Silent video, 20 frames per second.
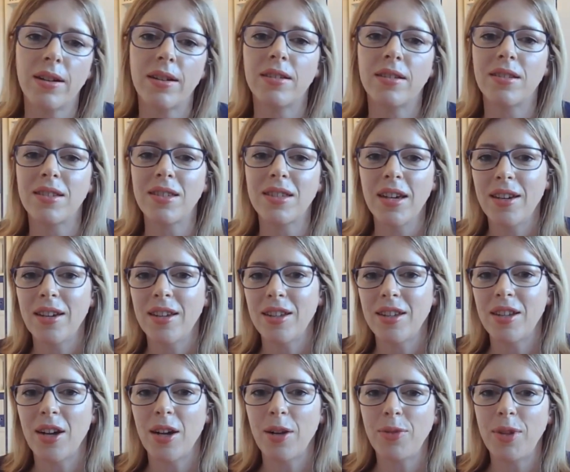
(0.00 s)
and
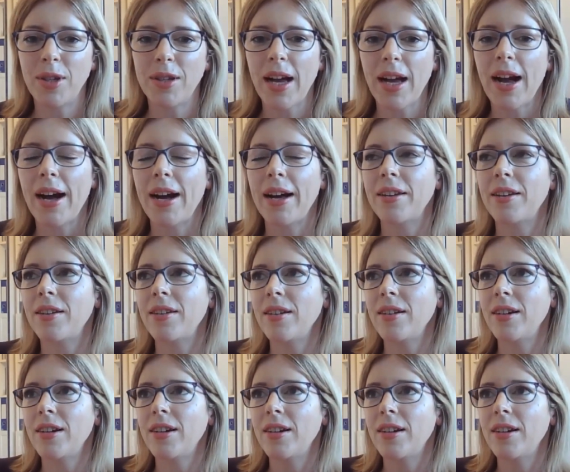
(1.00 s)
can